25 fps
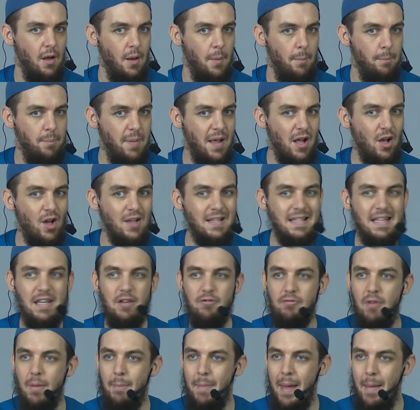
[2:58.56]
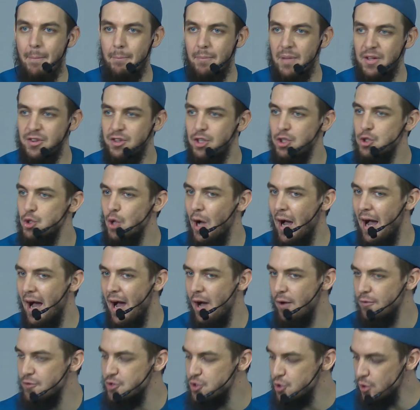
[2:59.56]
Because he remembered the
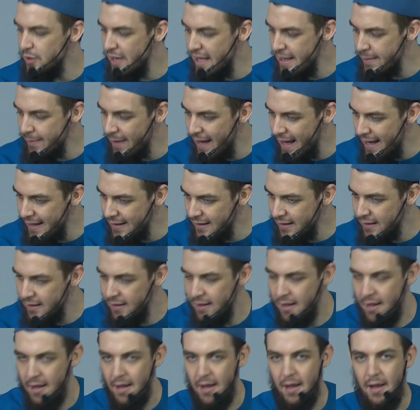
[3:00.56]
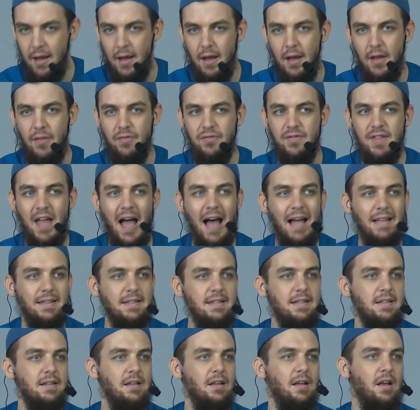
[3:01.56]
dua of Sulaiman
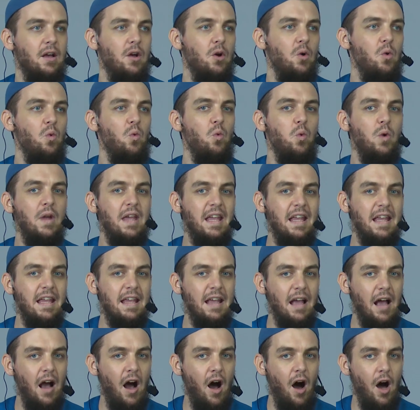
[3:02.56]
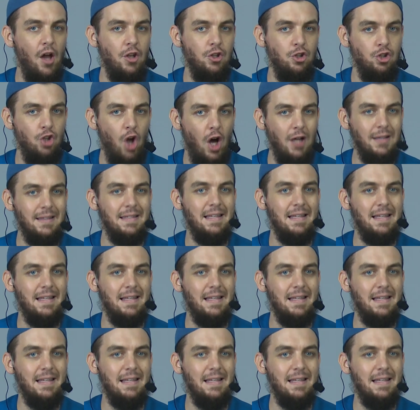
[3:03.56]
that we are not